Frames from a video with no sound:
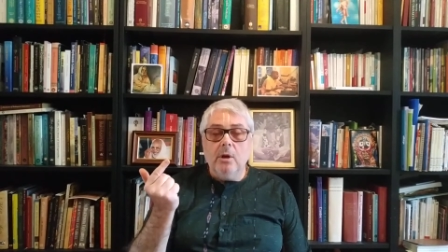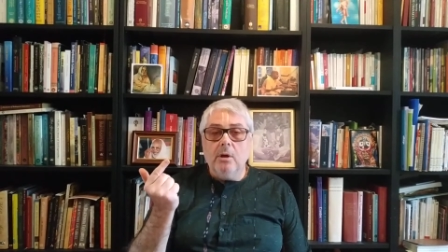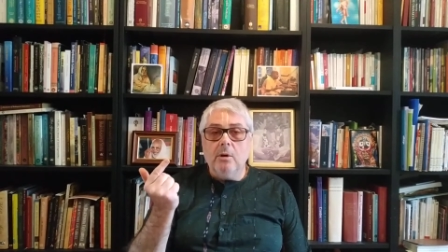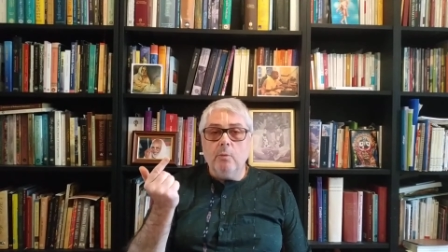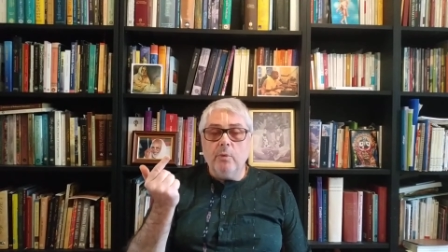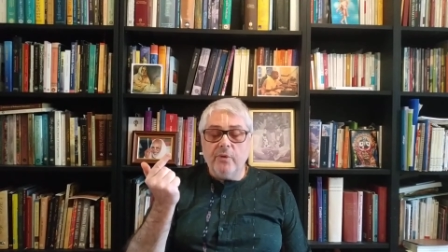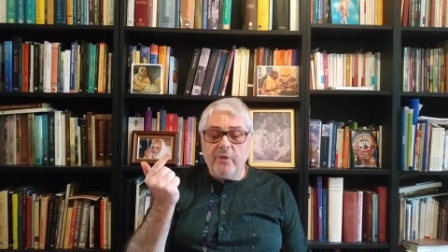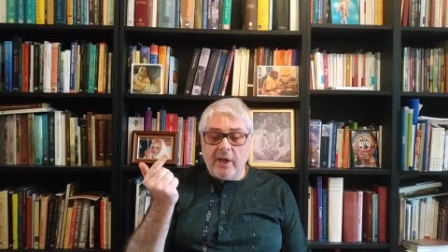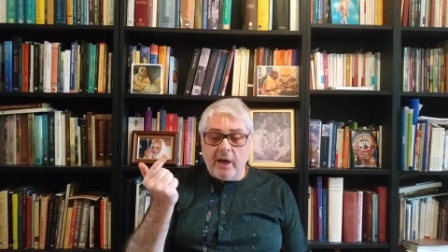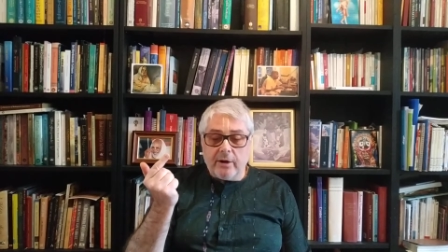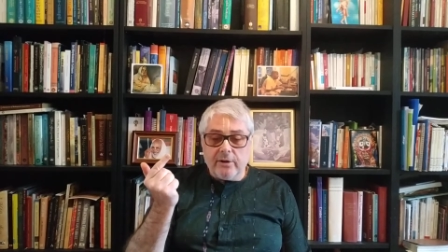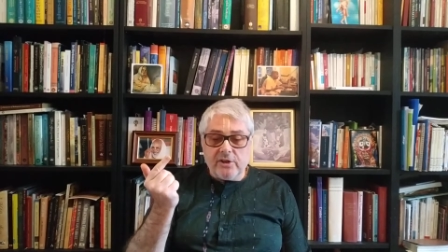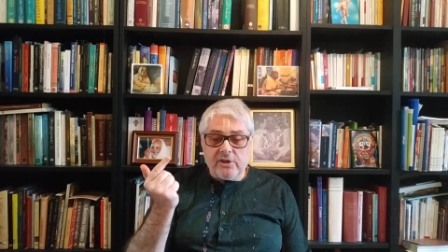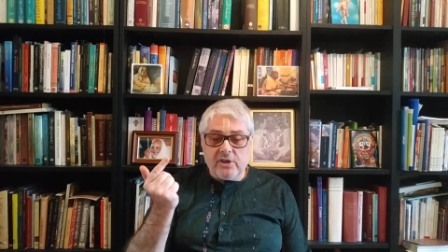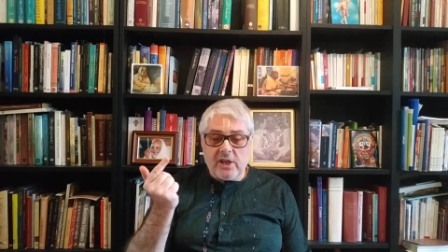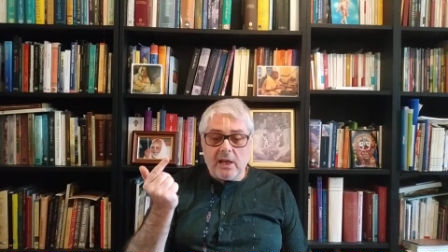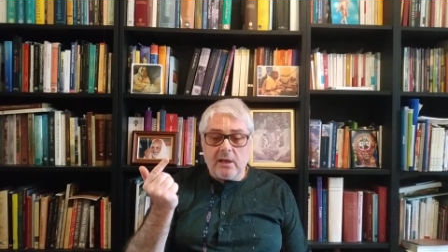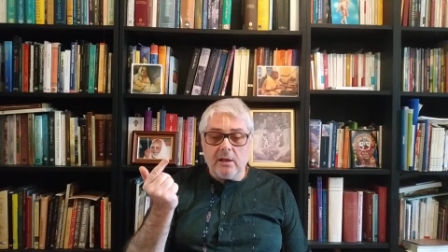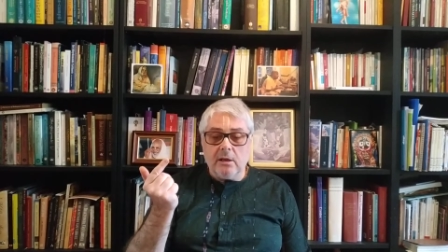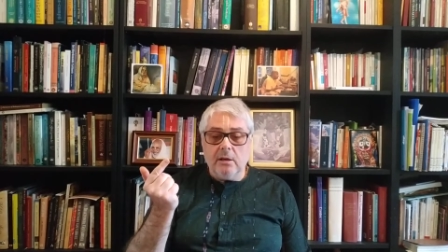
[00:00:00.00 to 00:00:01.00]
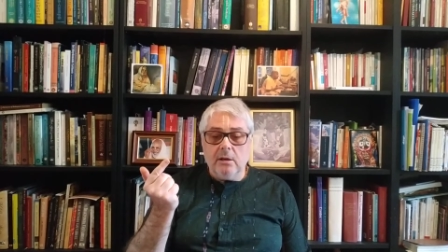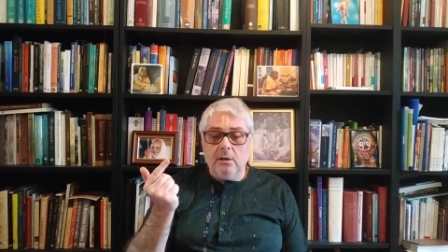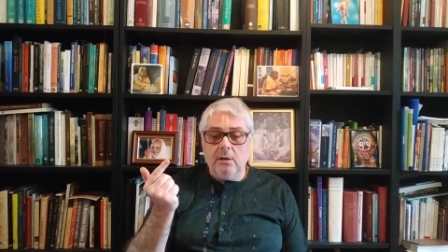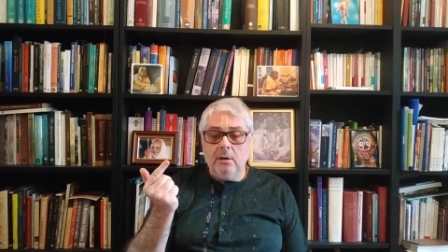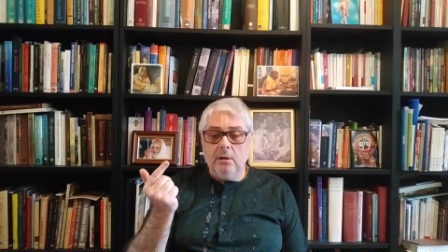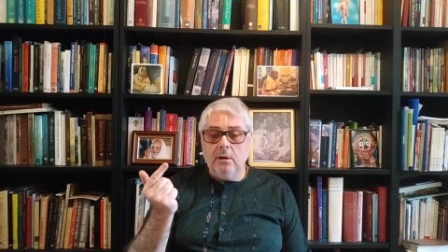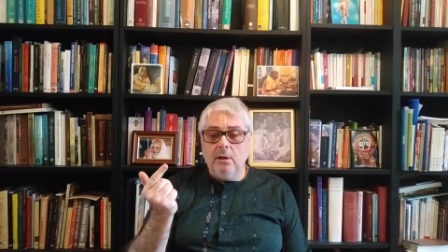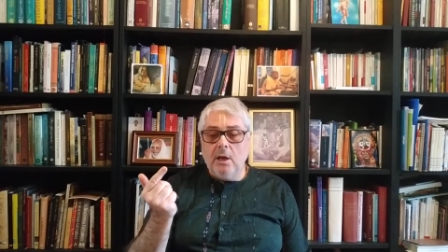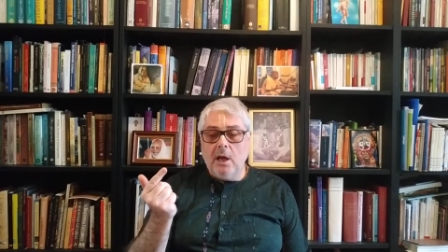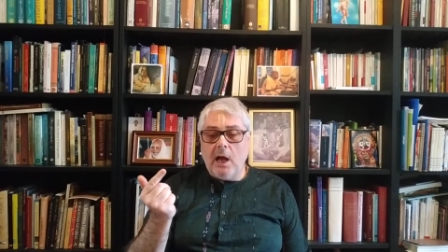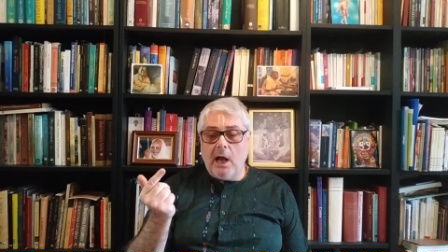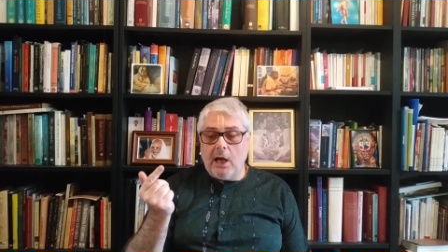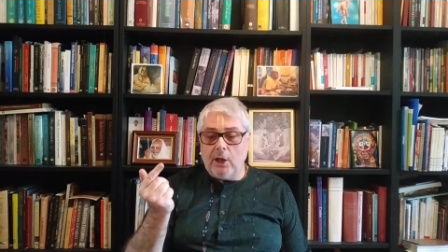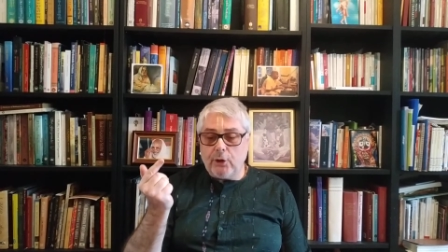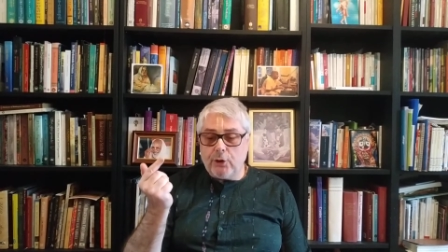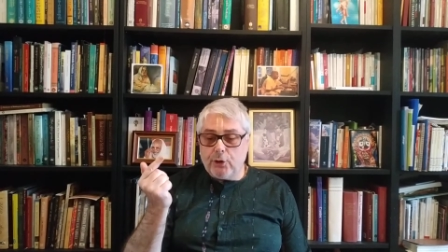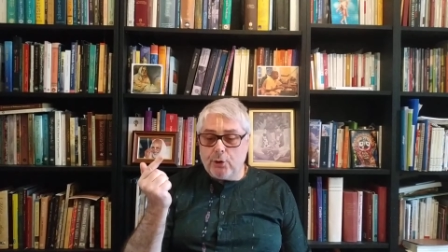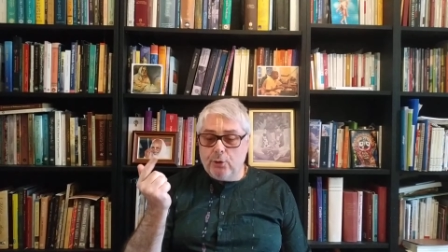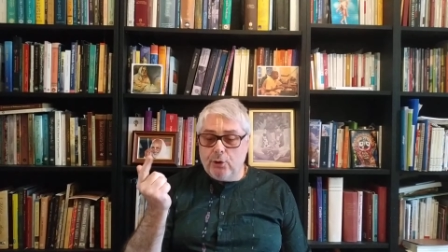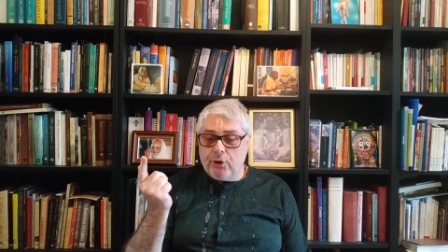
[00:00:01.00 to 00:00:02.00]
without a second,
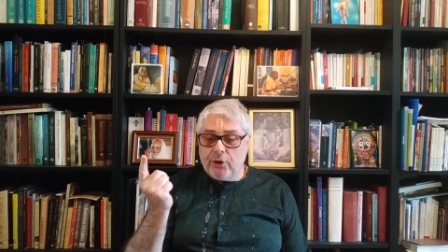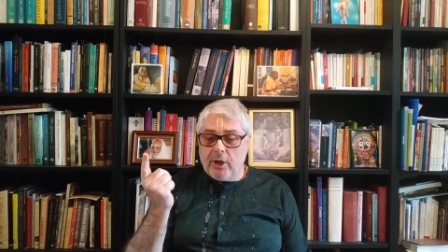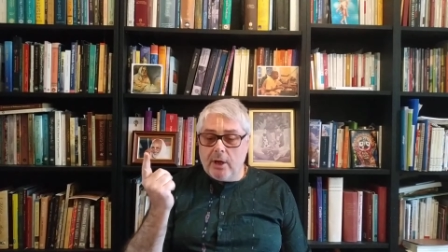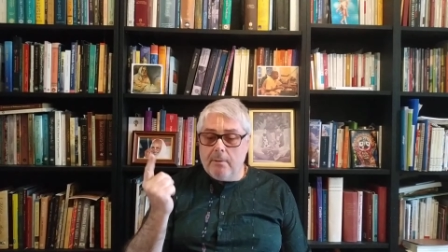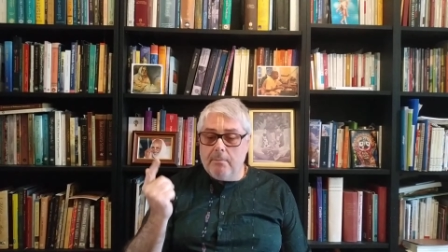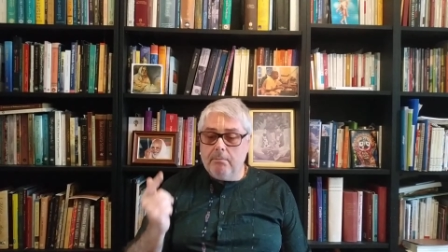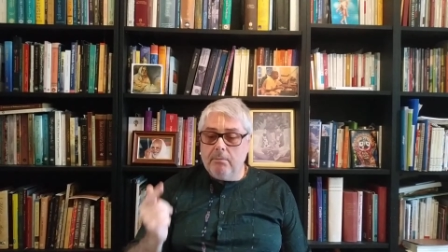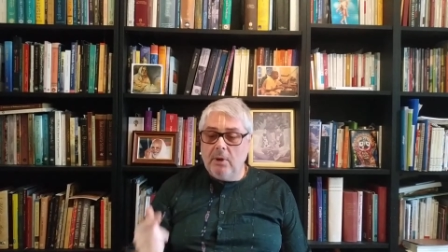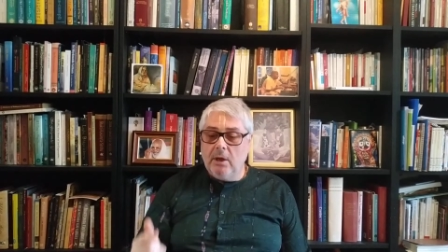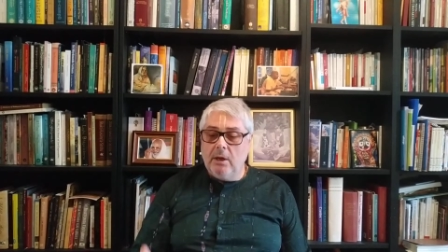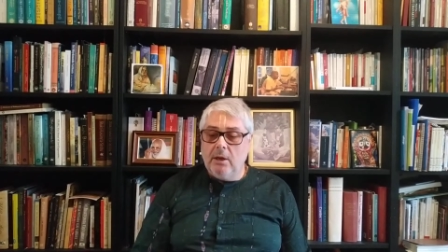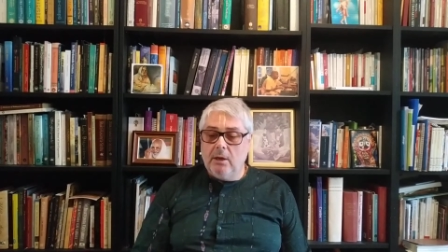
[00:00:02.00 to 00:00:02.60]
Achutam,